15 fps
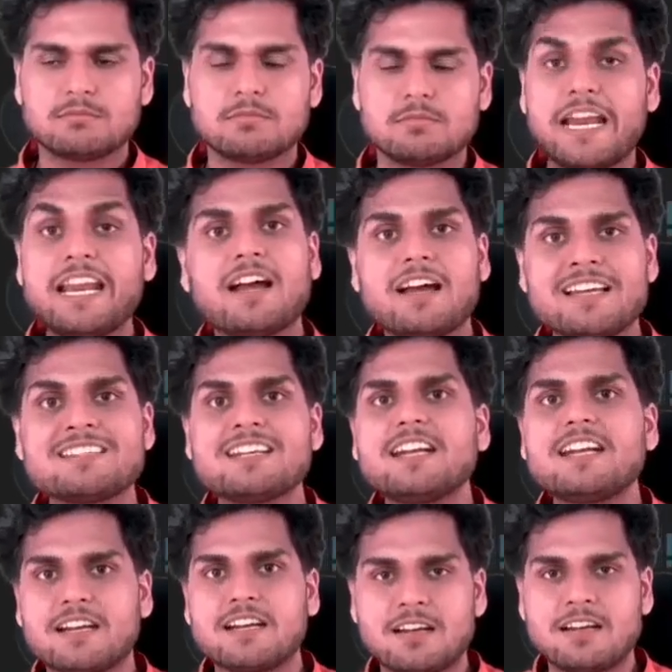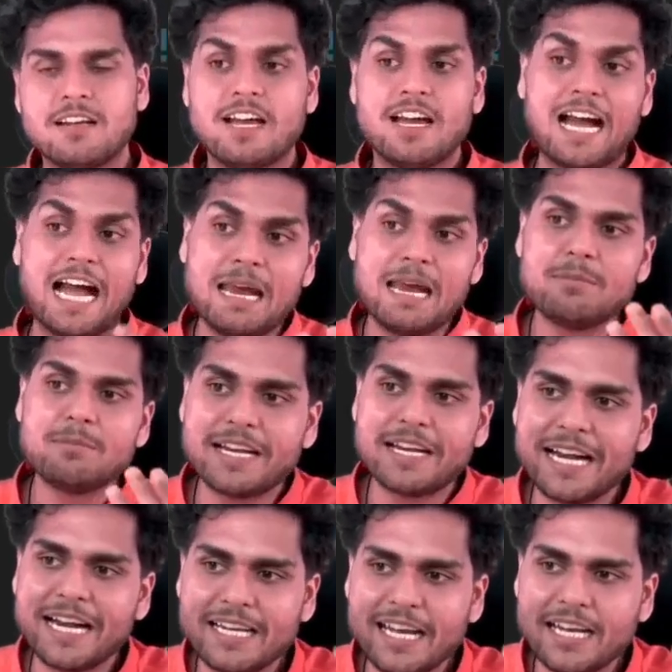Isn't it? I am
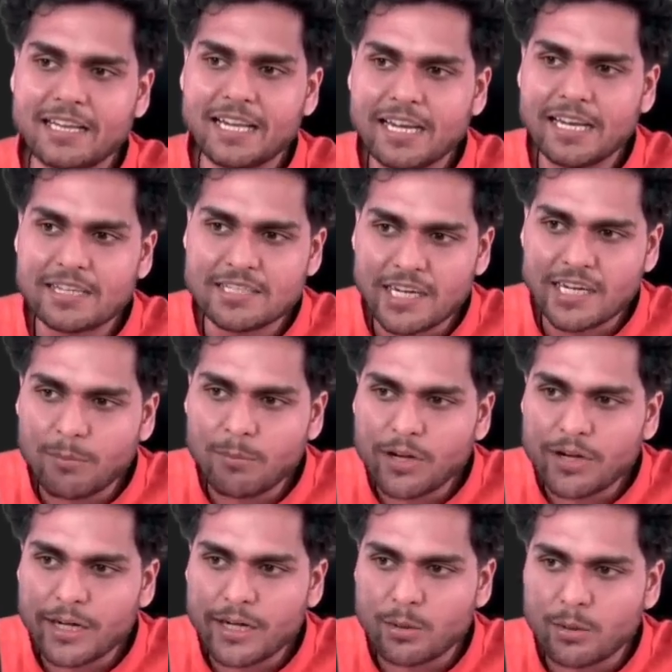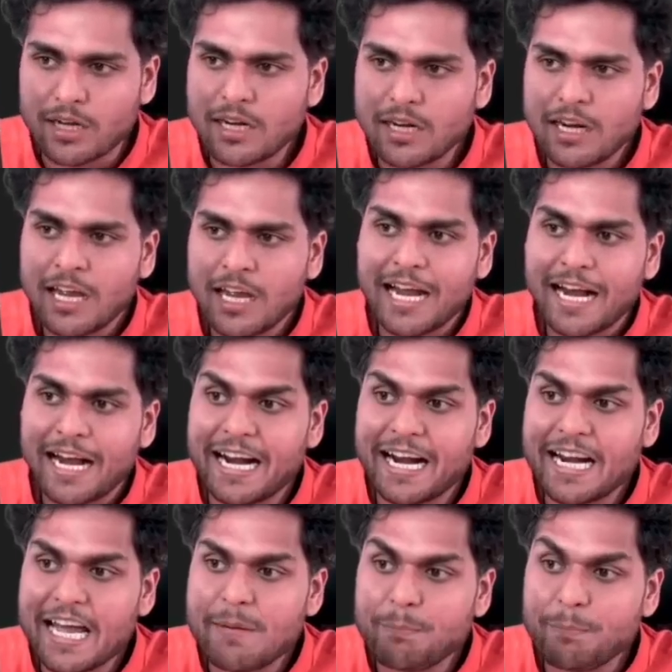creating the JWT token and I
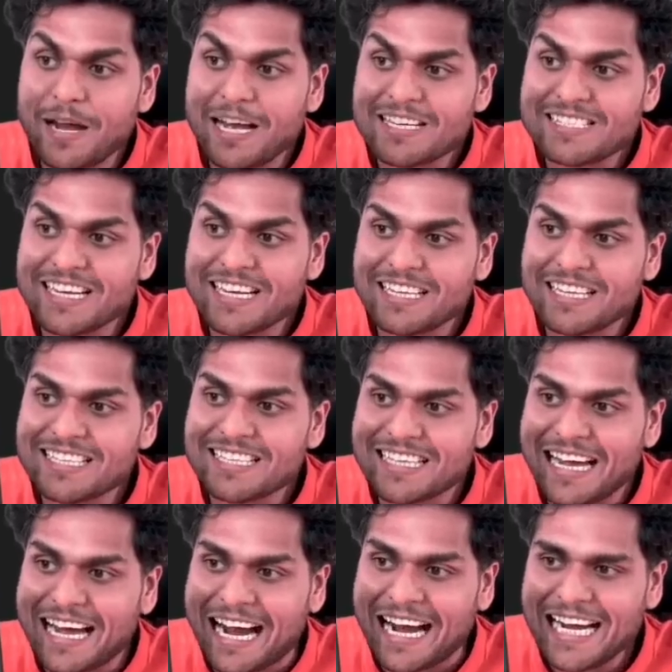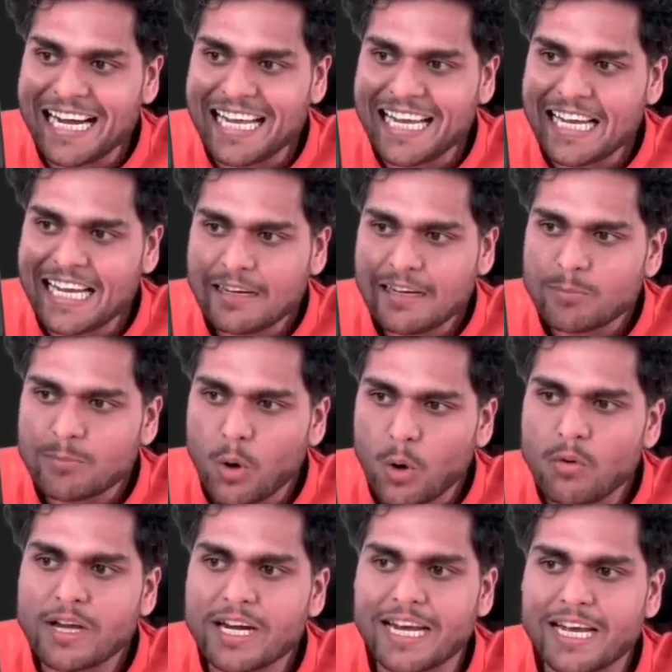am passing this ID over
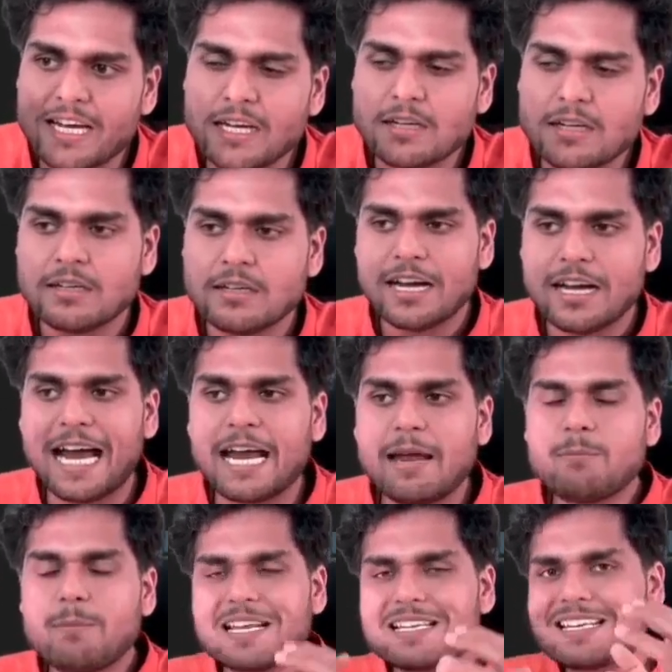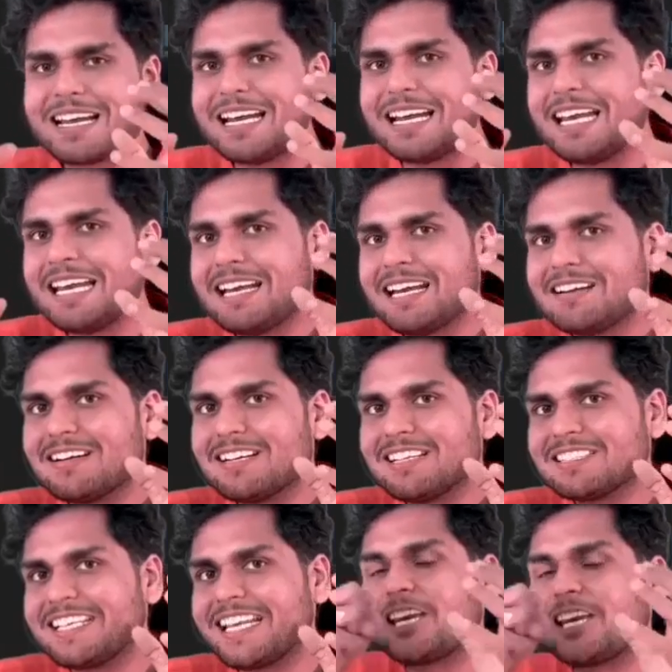here. I am basically
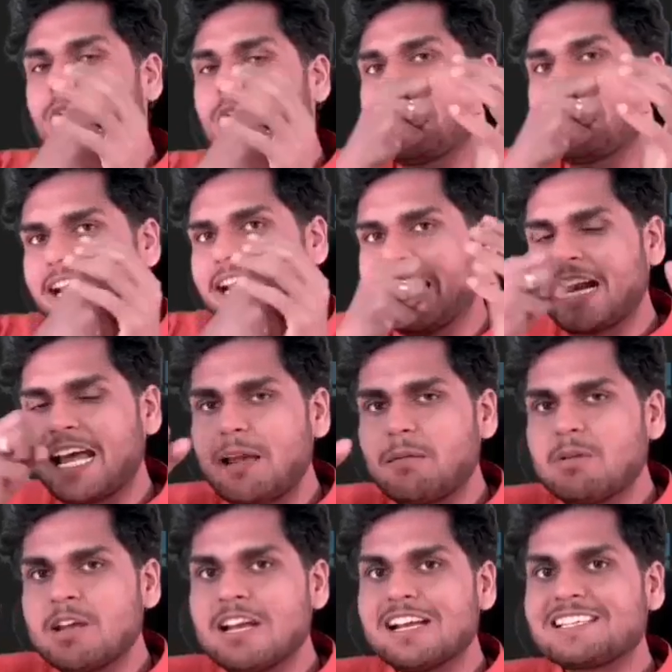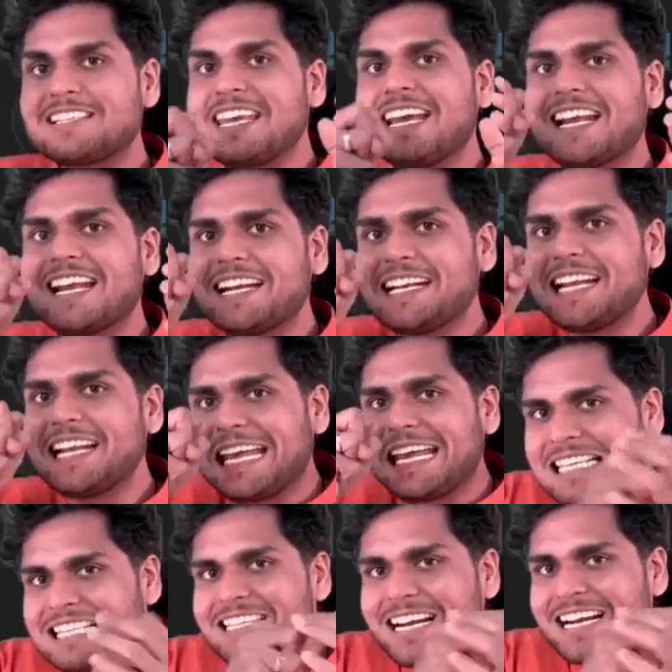securing and I am secretly
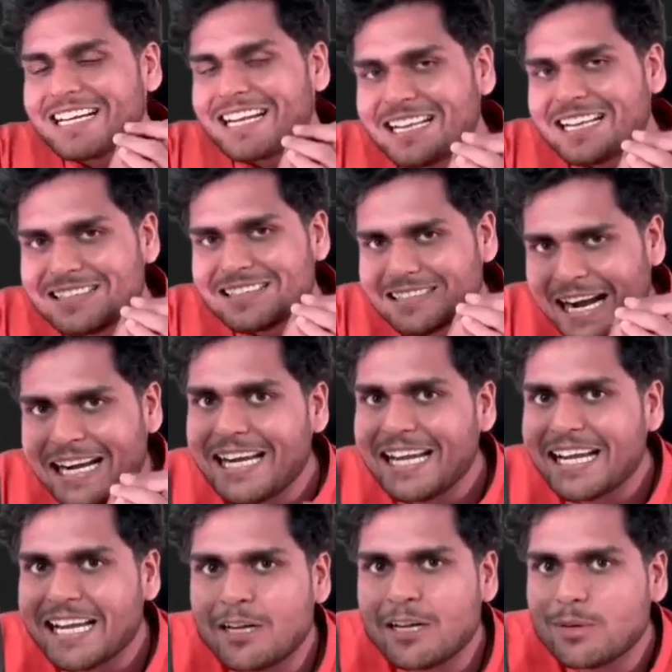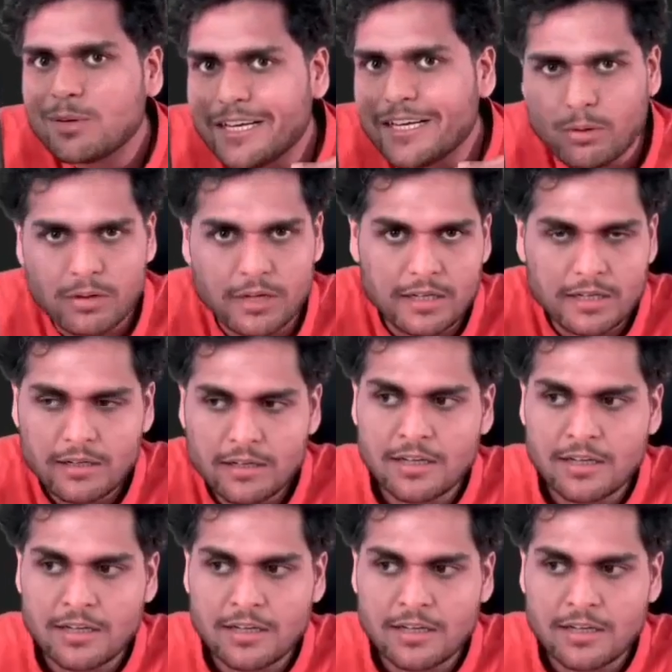injecting this ID into the token.